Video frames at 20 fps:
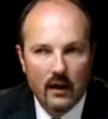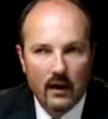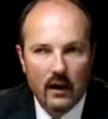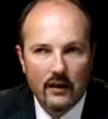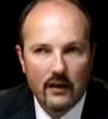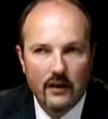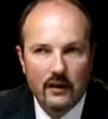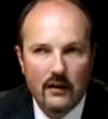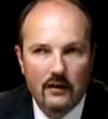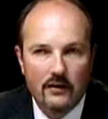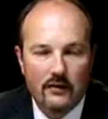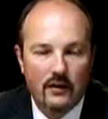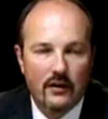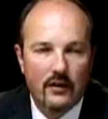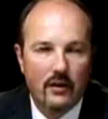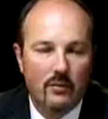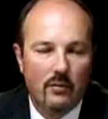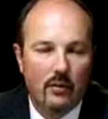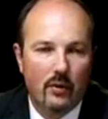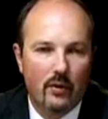I think it's
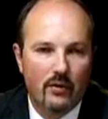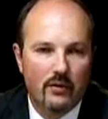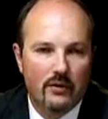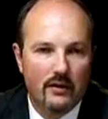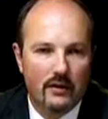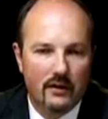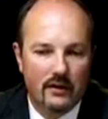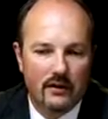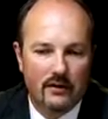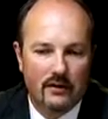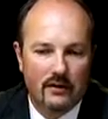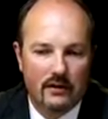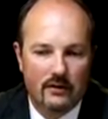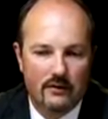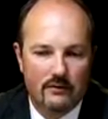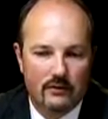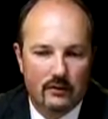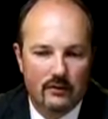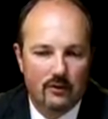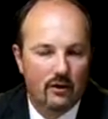very important to consider
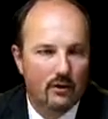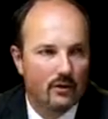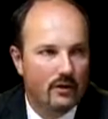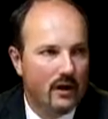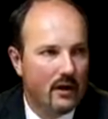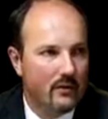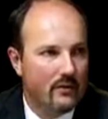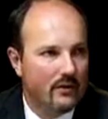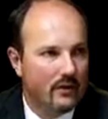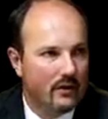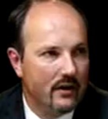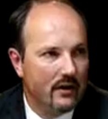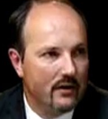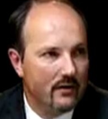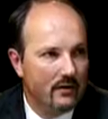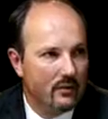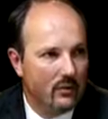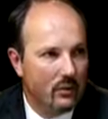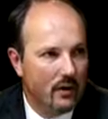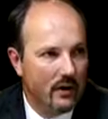who your neighbours
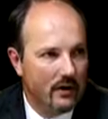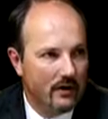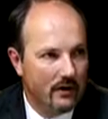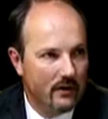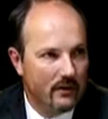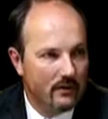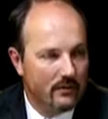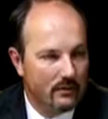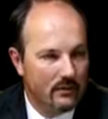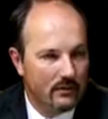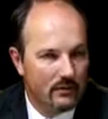are, where the